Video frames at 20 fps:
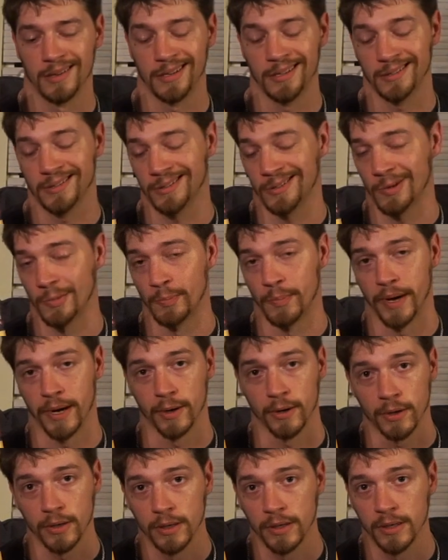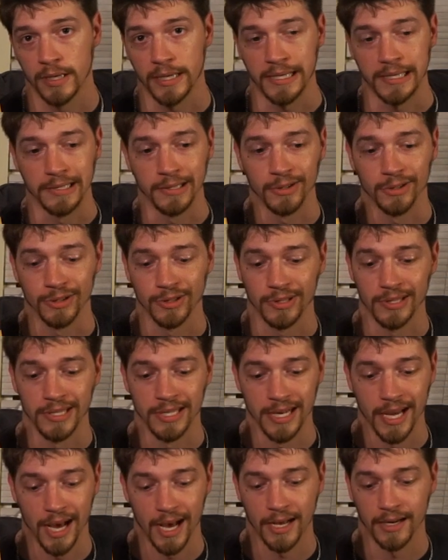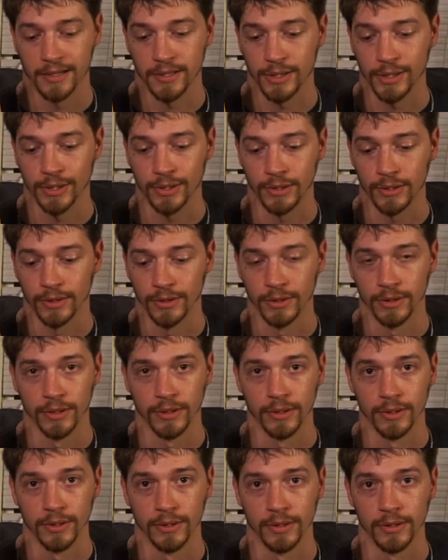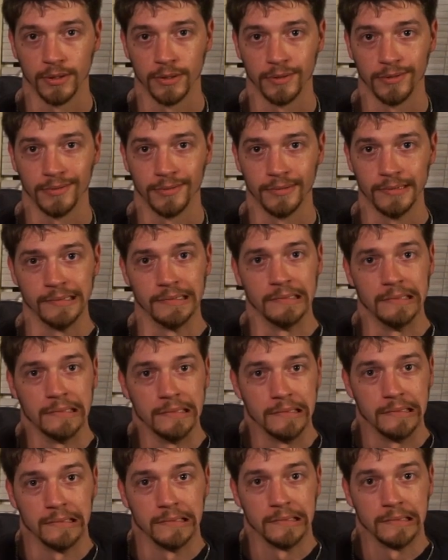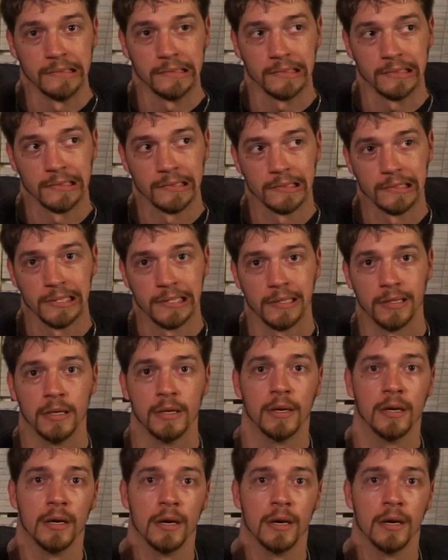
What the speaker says: compare. He's just not good. Sorry.